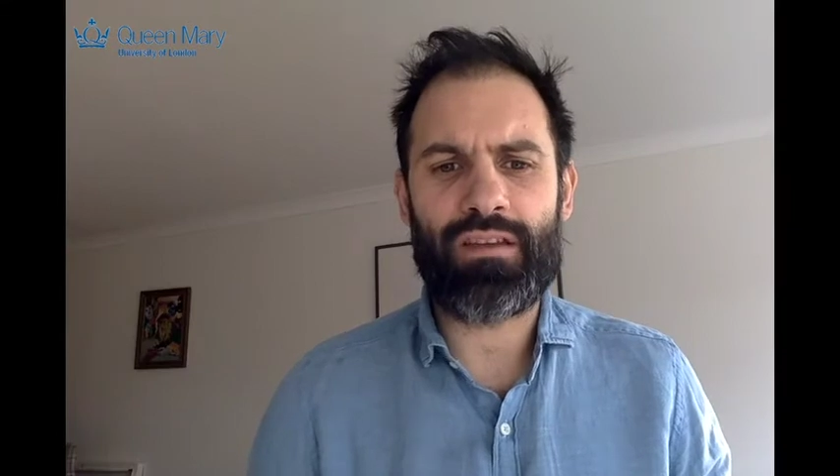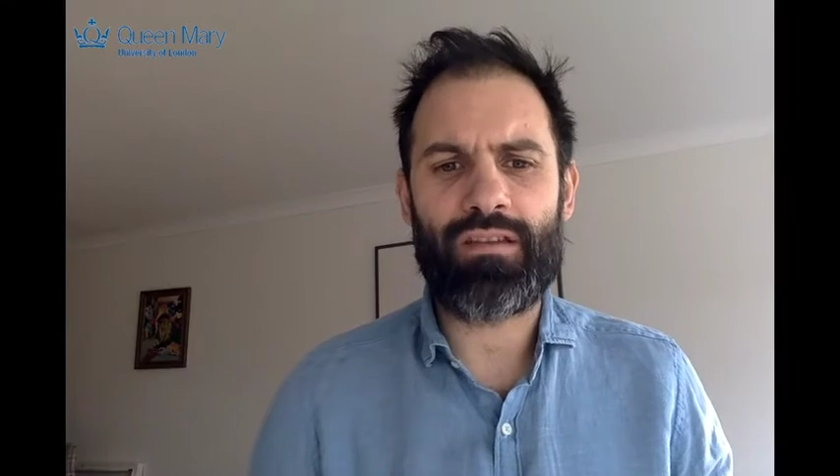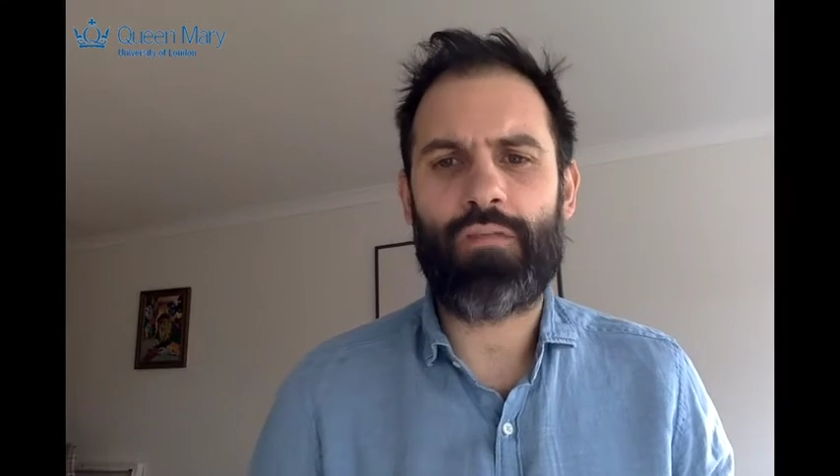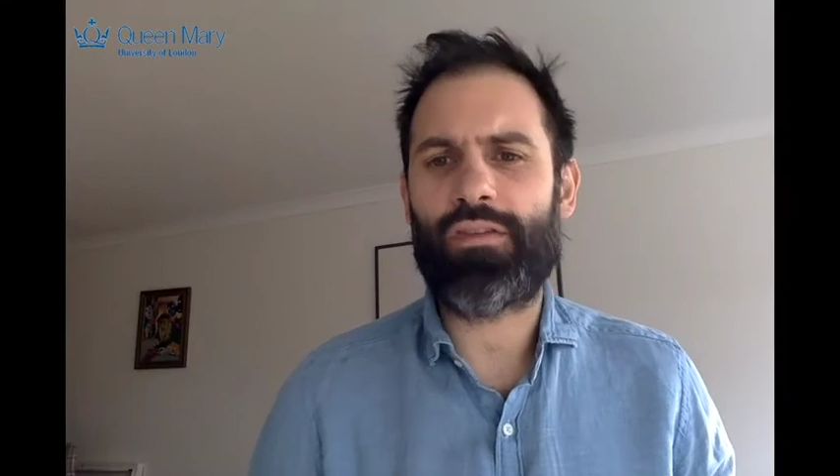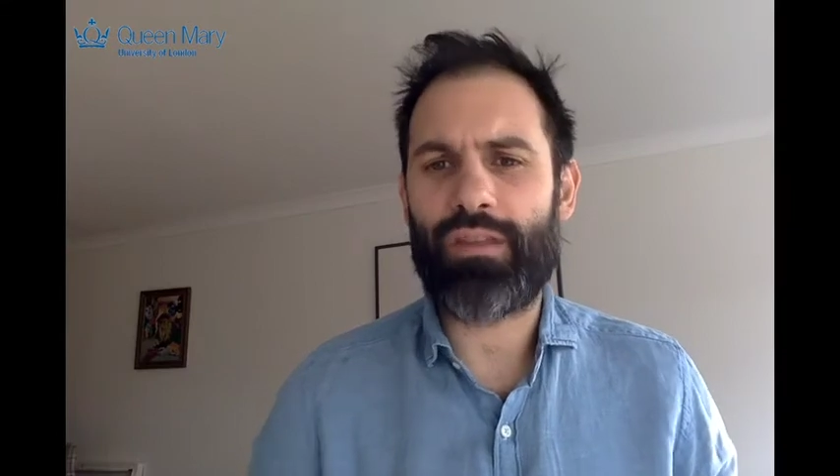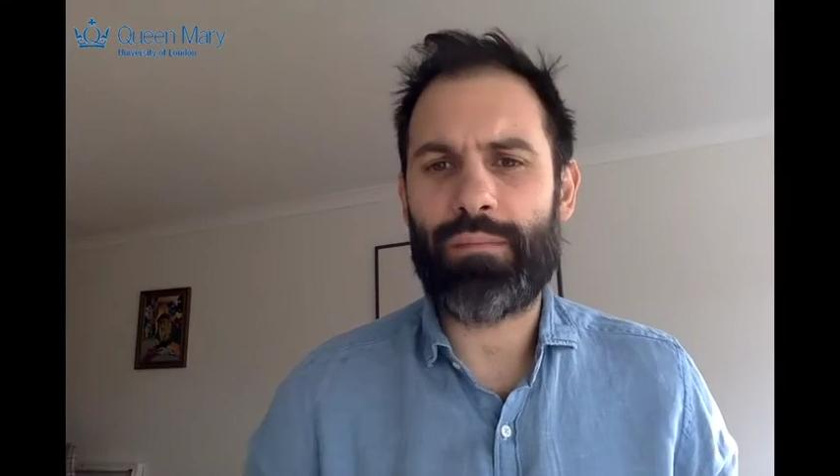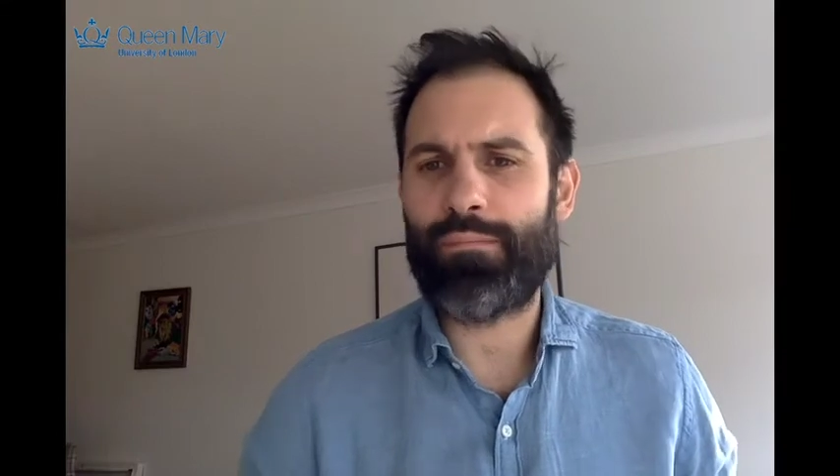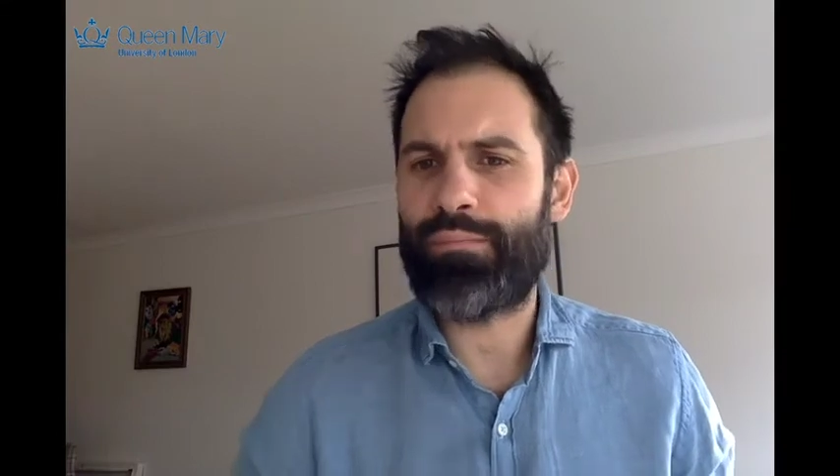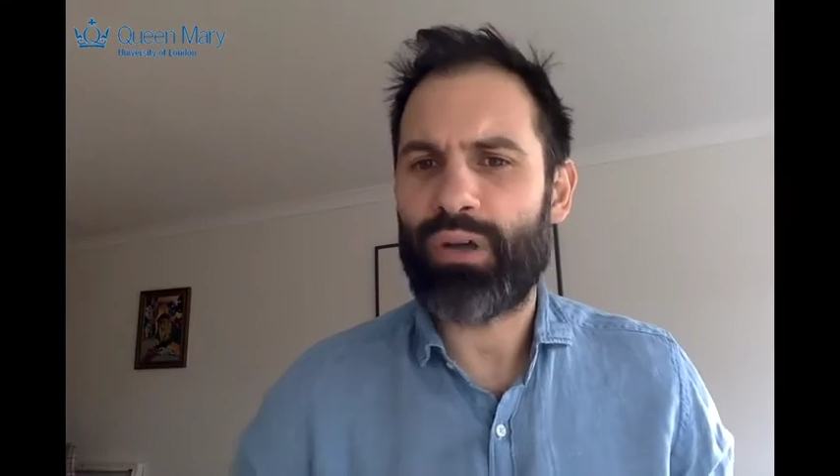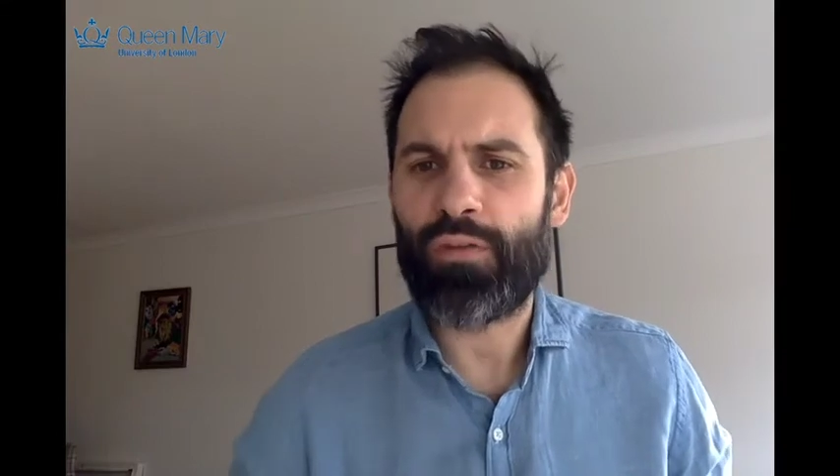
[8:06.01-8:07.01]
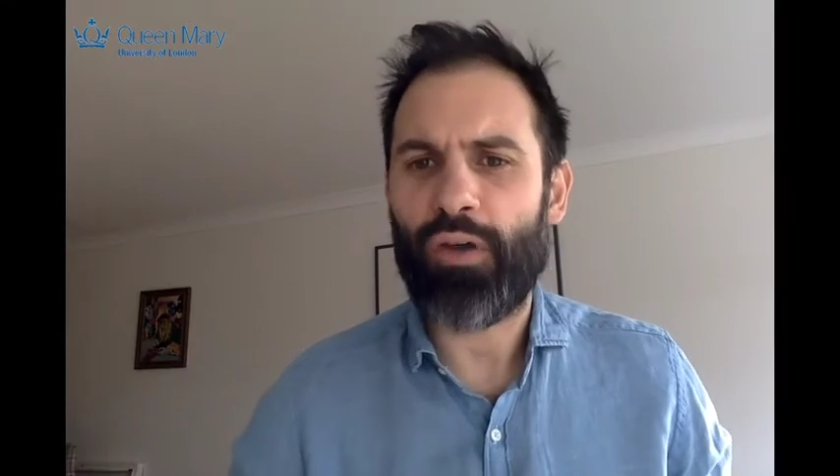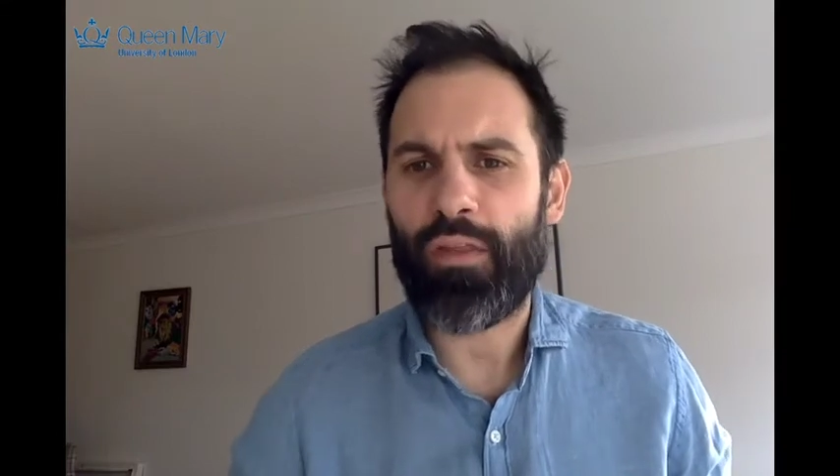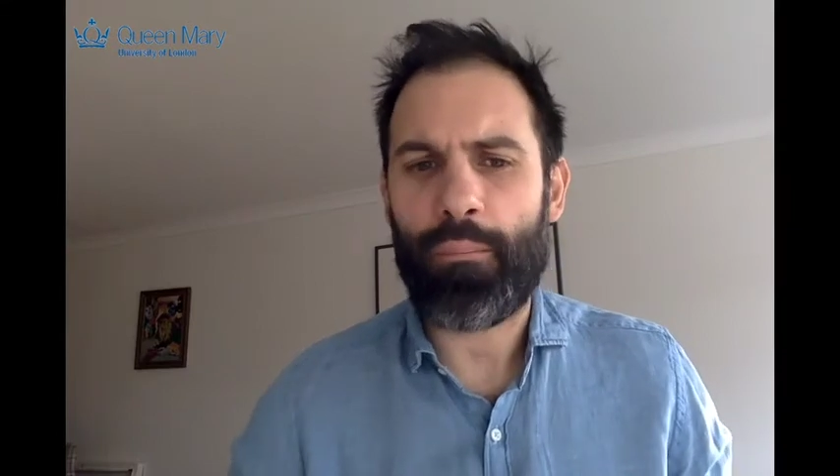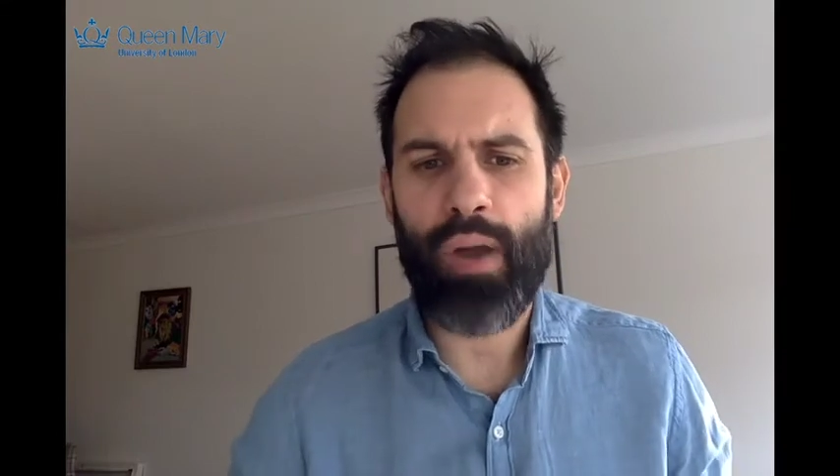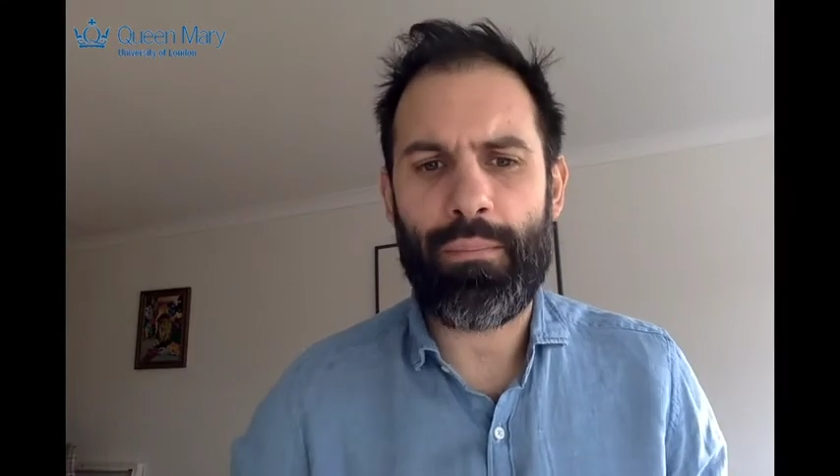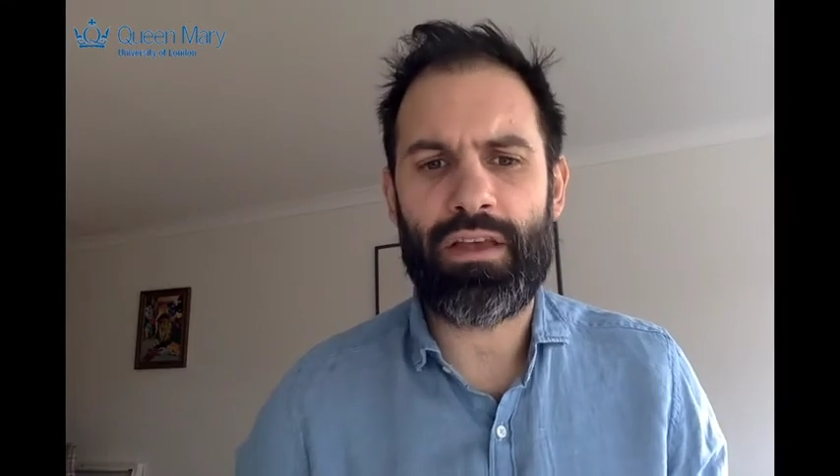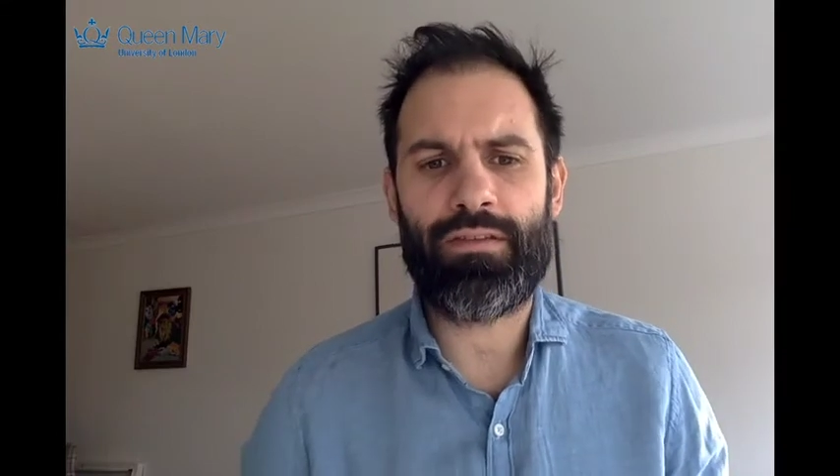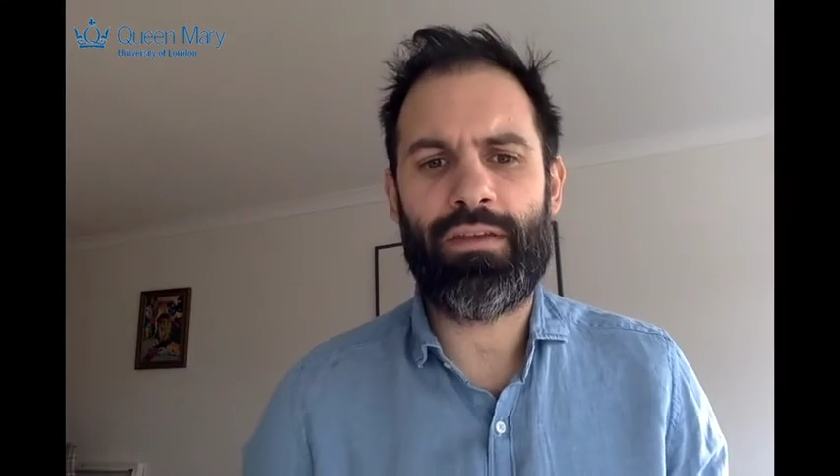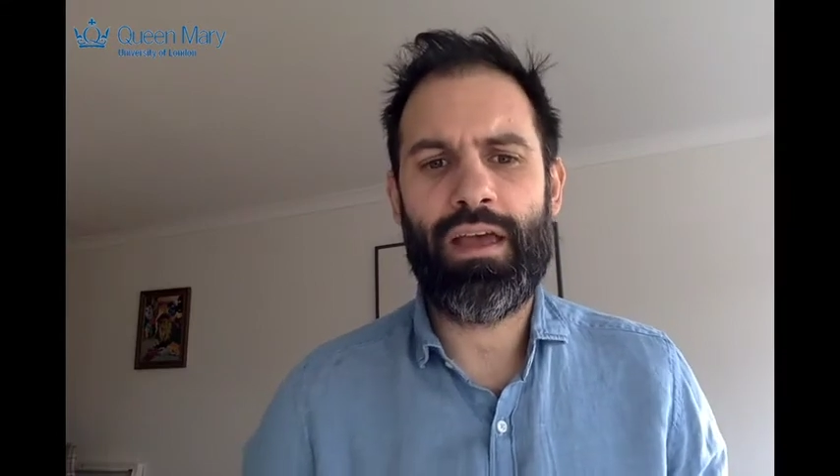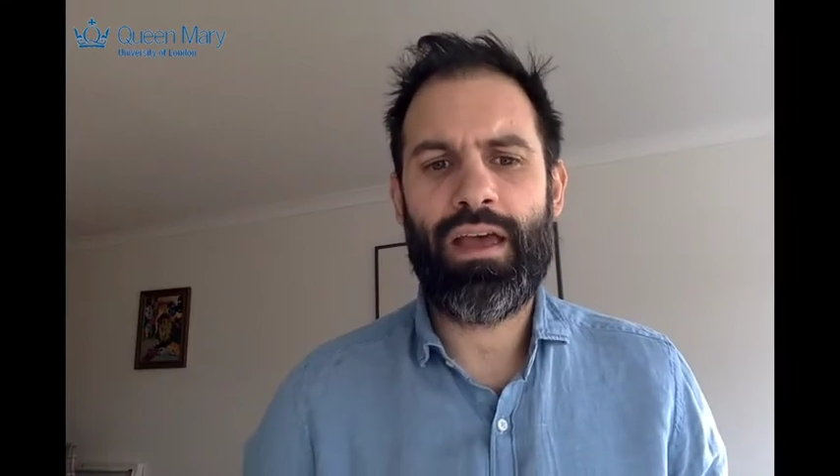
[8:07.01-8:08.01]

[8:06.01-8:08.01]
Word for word: obviously built on the premise